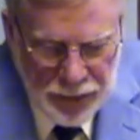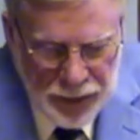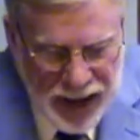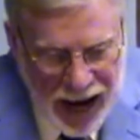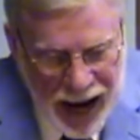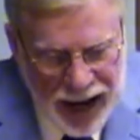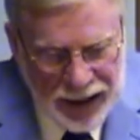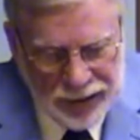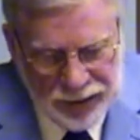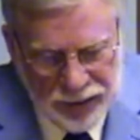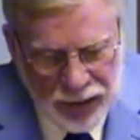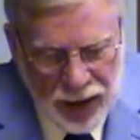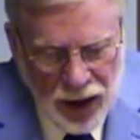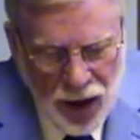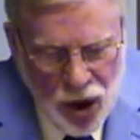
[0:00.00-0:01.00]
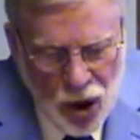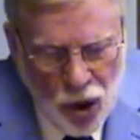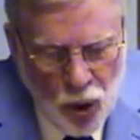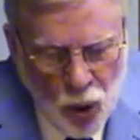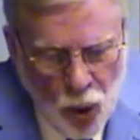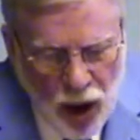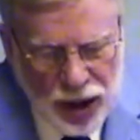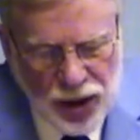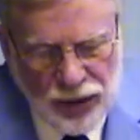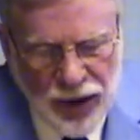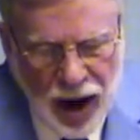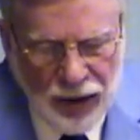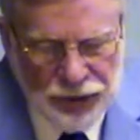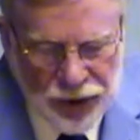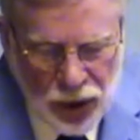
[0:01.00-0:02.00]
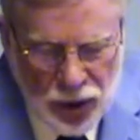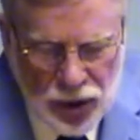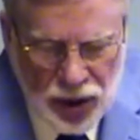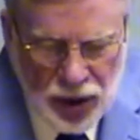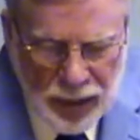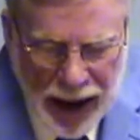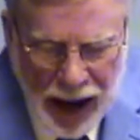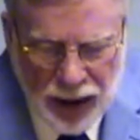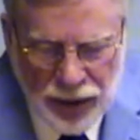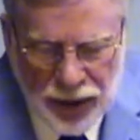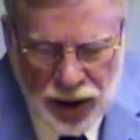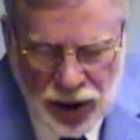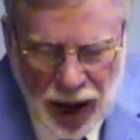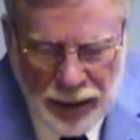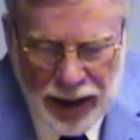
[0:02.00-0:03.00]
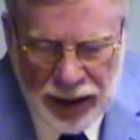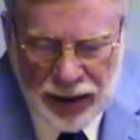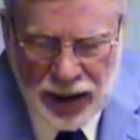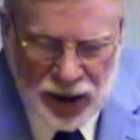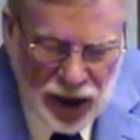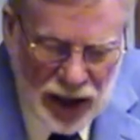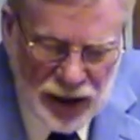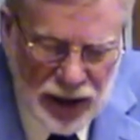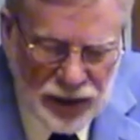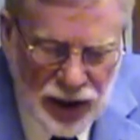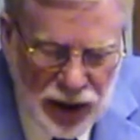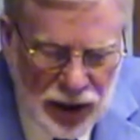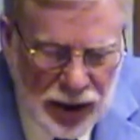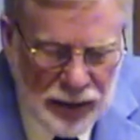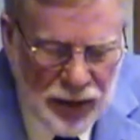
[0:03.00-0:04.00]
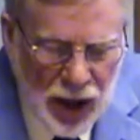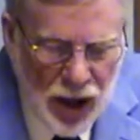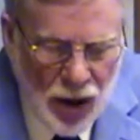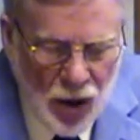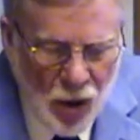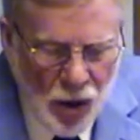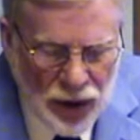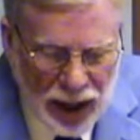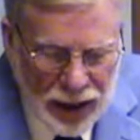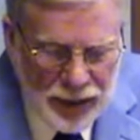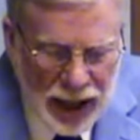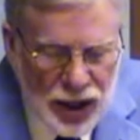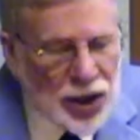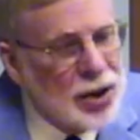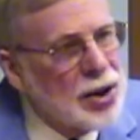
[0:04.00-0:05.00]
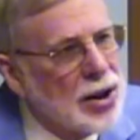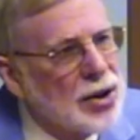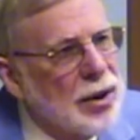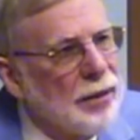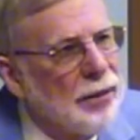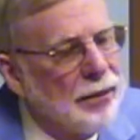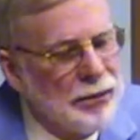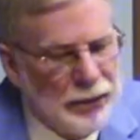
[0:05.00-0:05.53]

9, which evolved first? The mouth, the stomach, the digestive system, or the elimination system?